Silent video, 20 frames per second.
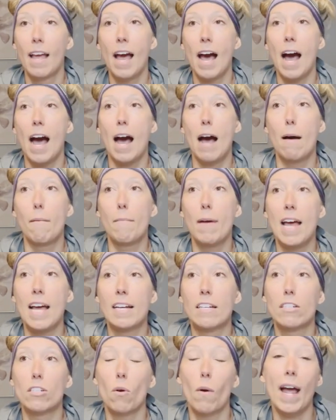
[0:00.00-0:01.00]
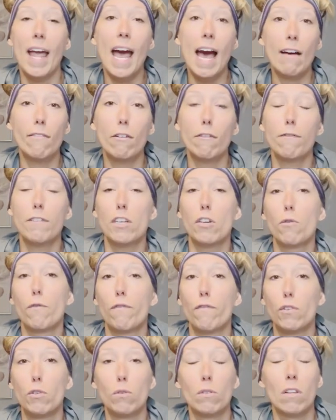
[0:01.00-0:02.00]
And so I have a few food